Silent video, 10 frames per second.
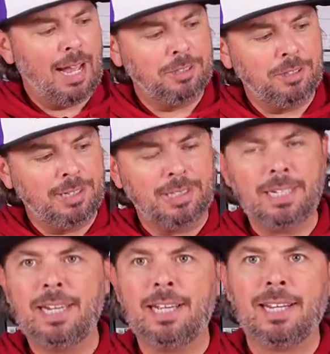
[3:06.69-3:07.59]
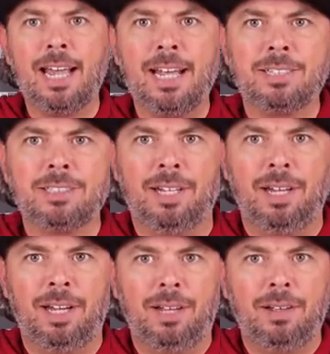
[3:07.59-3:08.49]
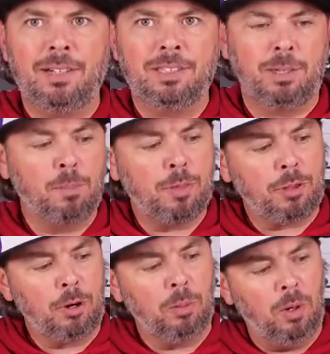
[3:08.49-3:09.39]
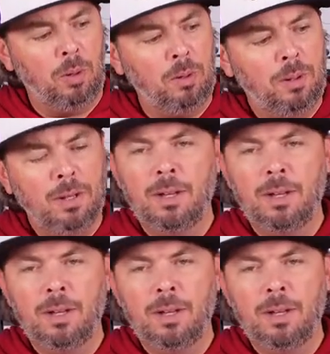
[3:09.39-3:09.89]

As you can see, it has some thermal